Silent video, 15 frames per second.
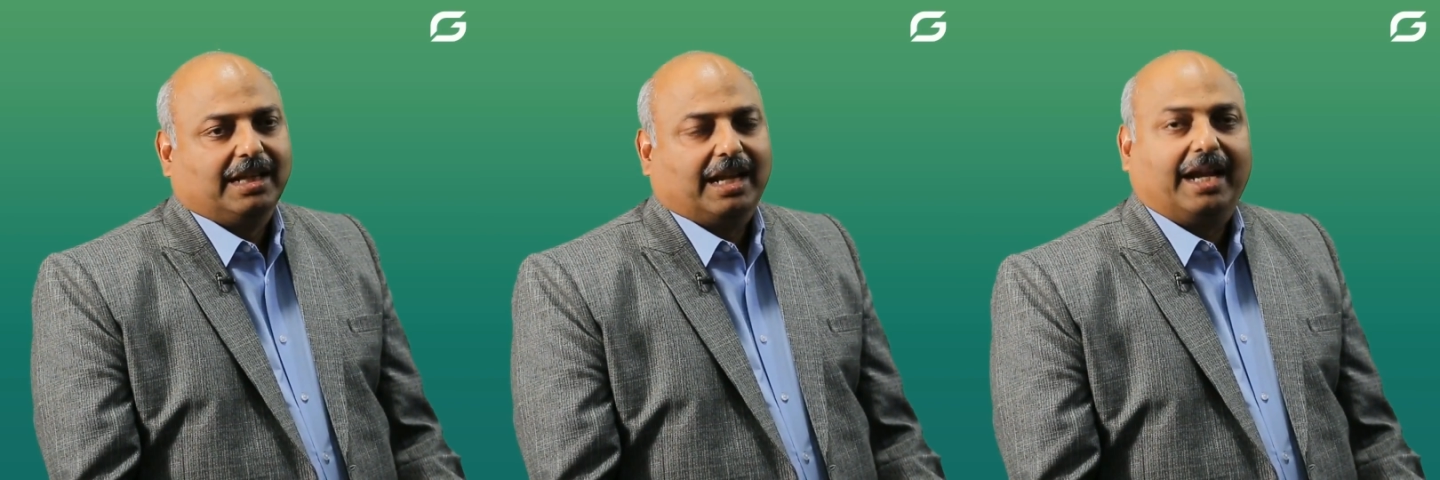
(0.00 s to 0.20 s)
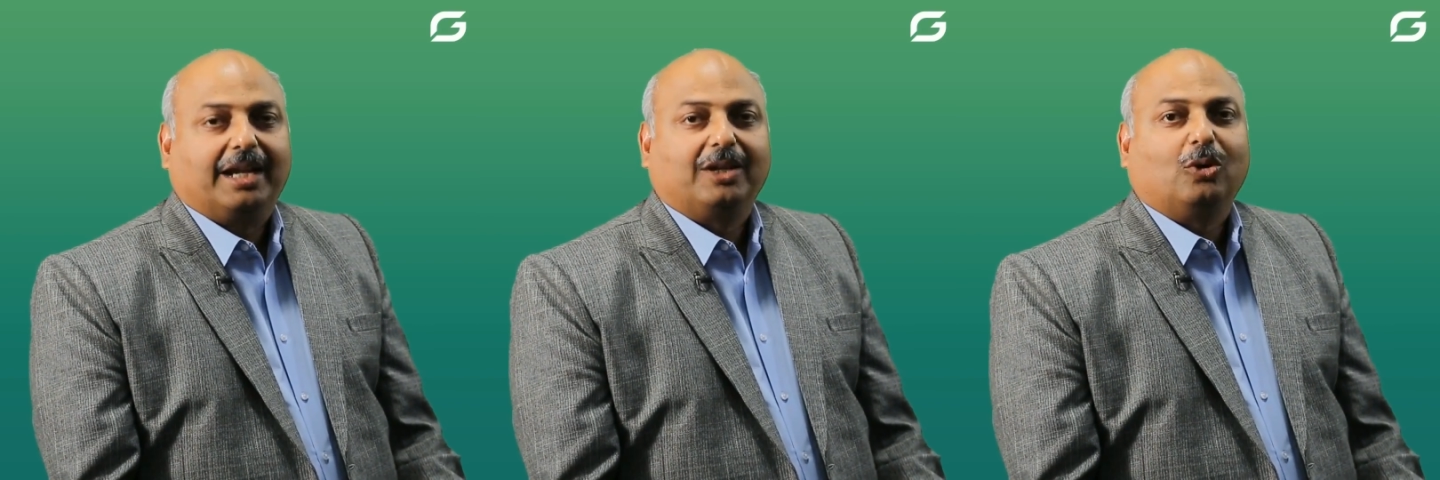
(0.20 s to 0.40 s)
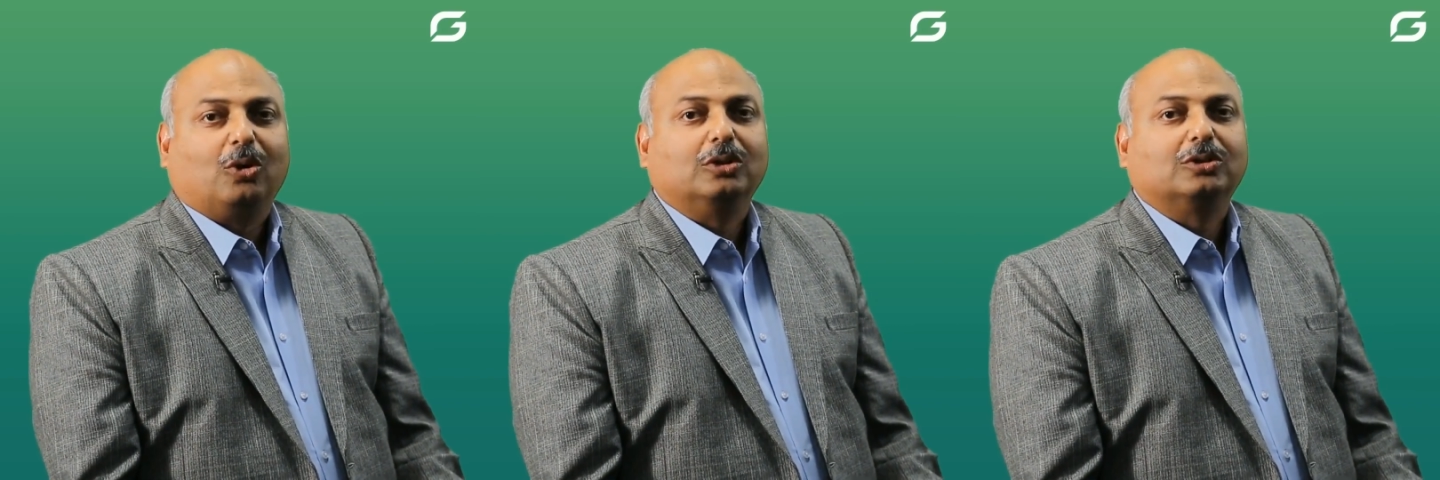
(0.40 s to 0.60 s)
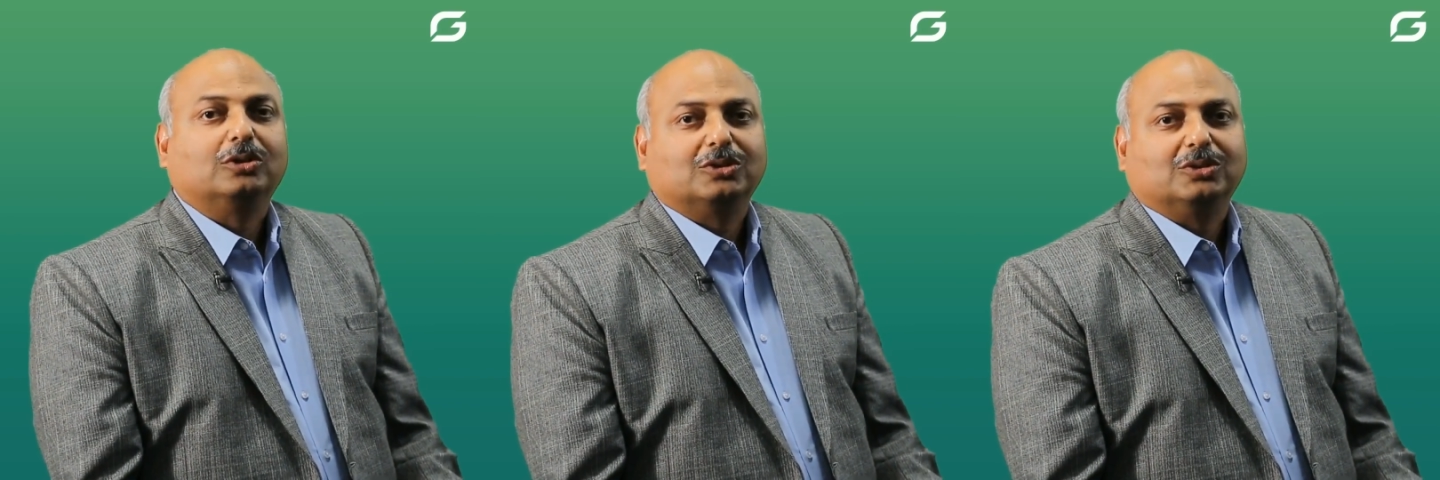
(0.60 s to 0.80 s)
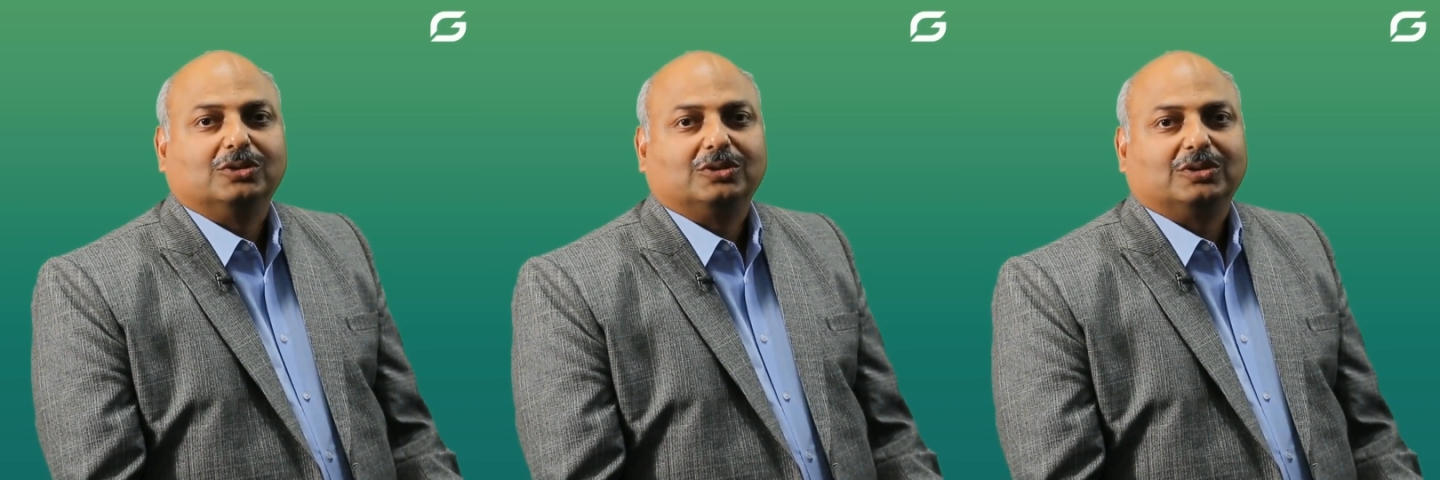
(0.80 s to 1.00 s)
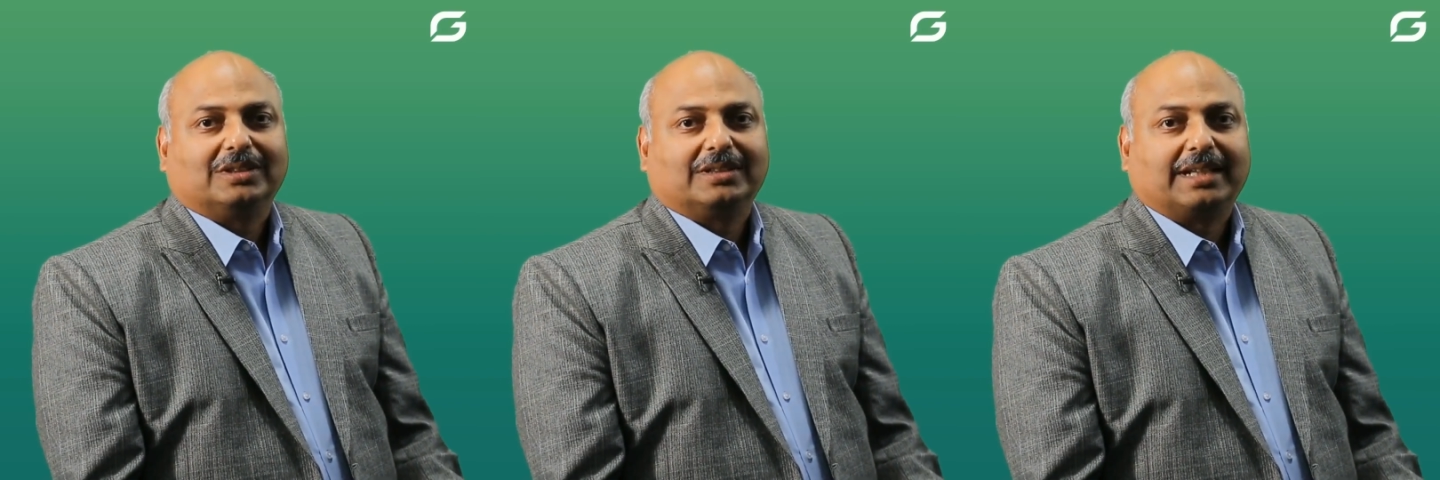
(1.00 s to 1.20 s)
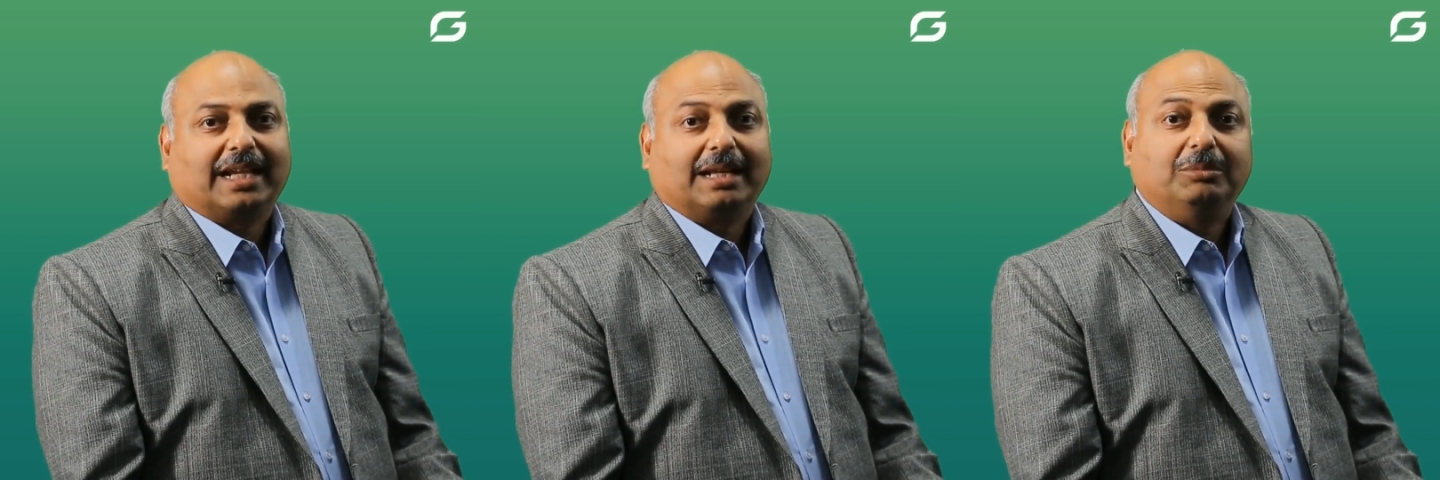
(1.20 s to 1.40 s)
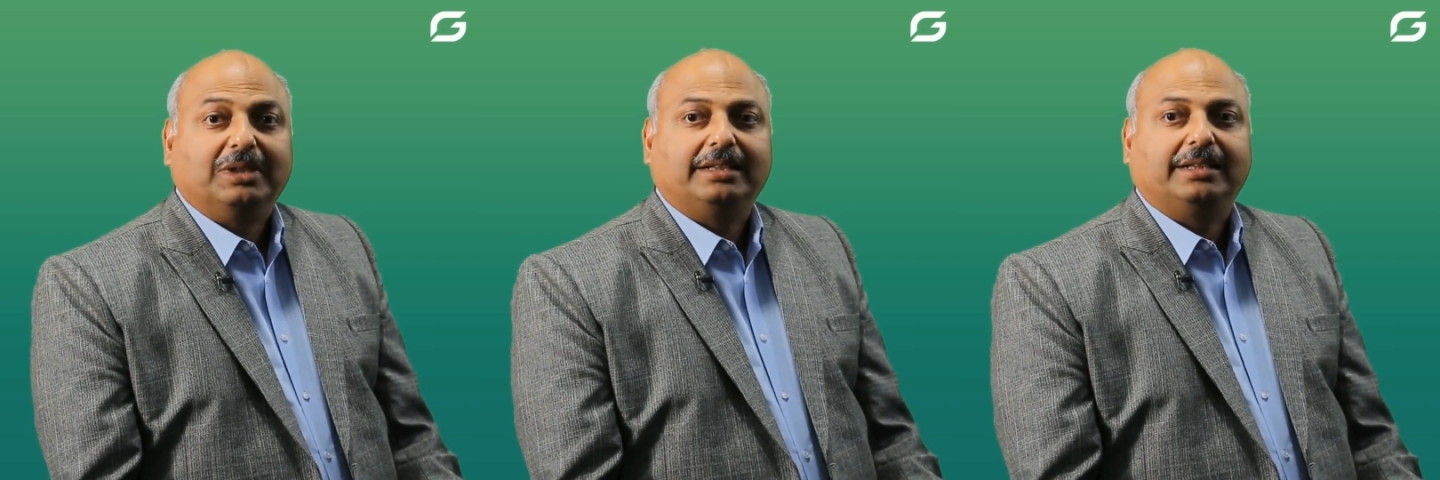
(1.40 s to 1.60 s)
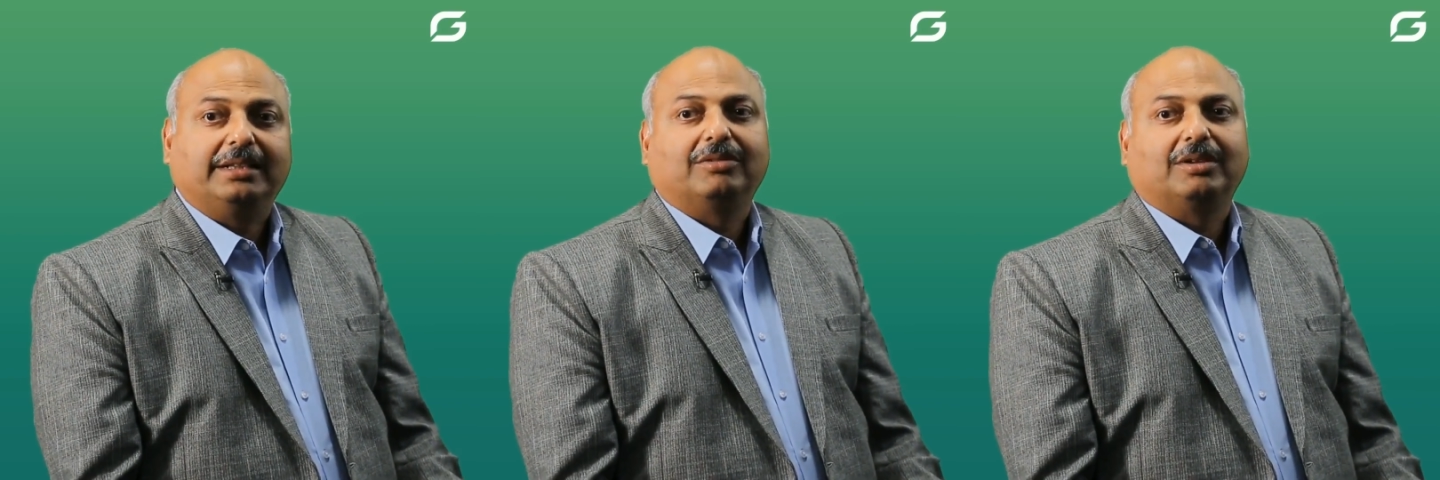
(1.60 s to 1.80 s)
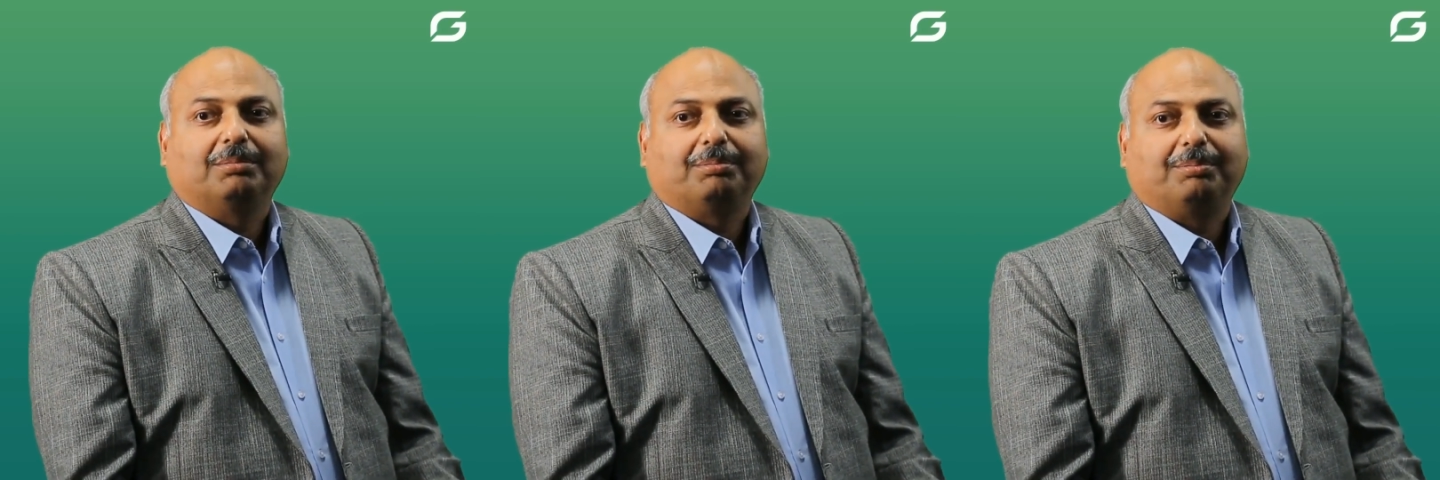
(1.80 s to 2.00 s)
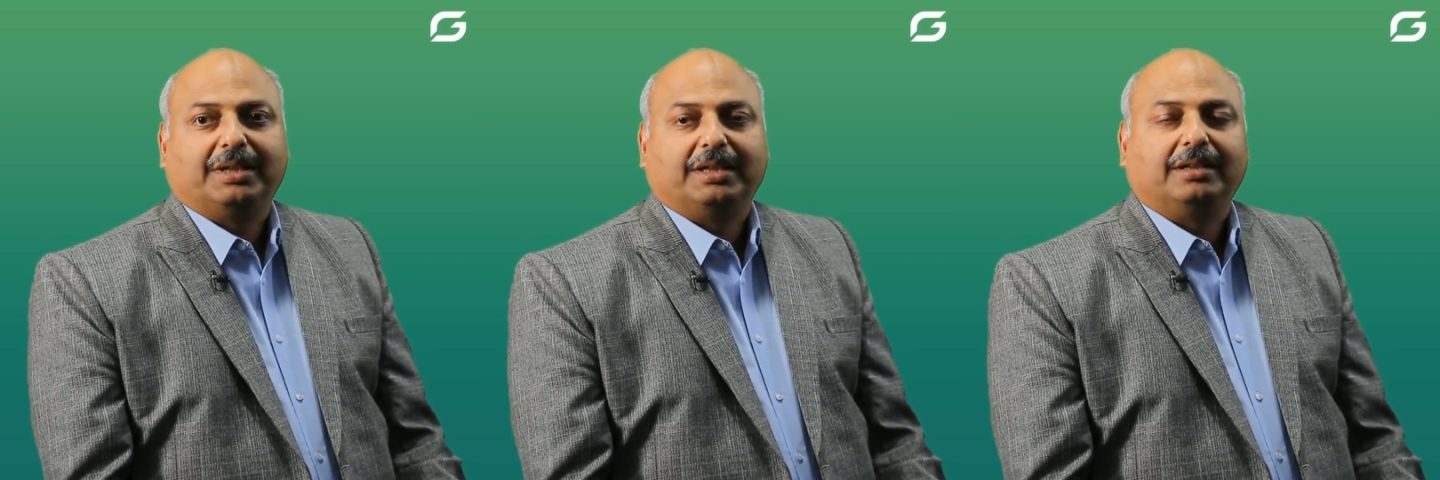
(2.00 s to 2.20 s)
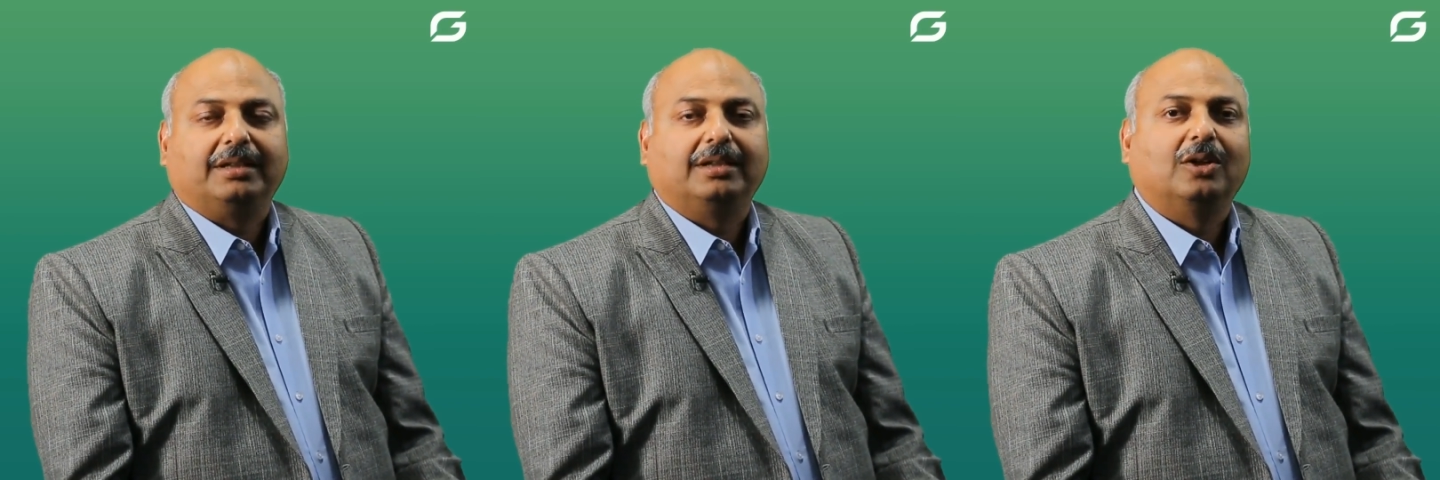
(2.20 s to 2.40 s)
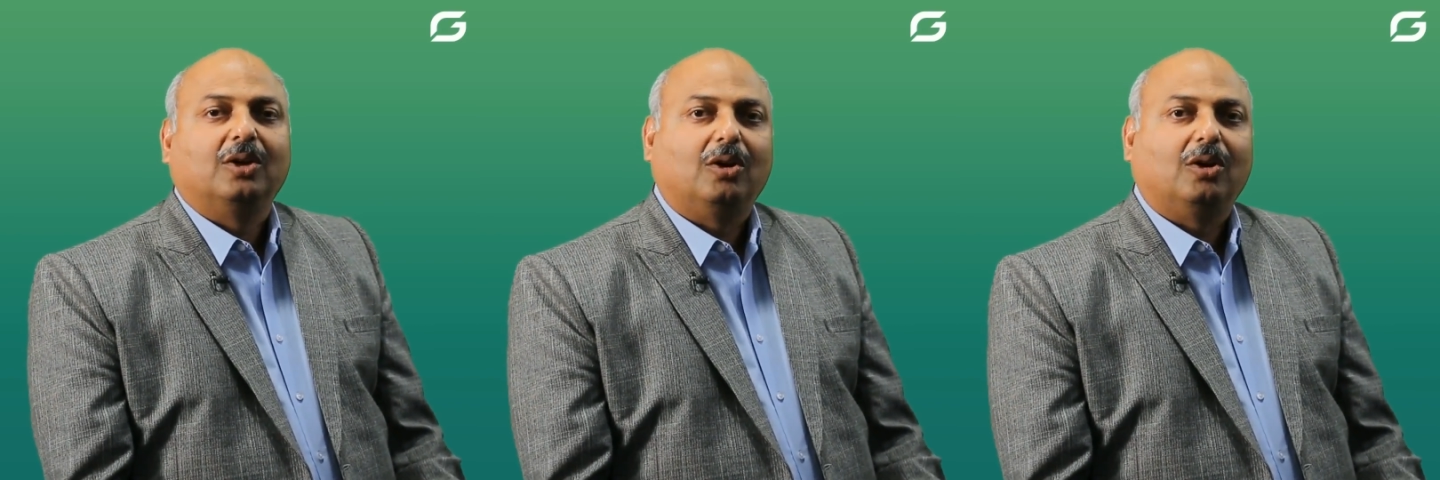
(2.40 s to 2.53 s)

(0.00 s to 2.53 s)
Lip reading: and also timely development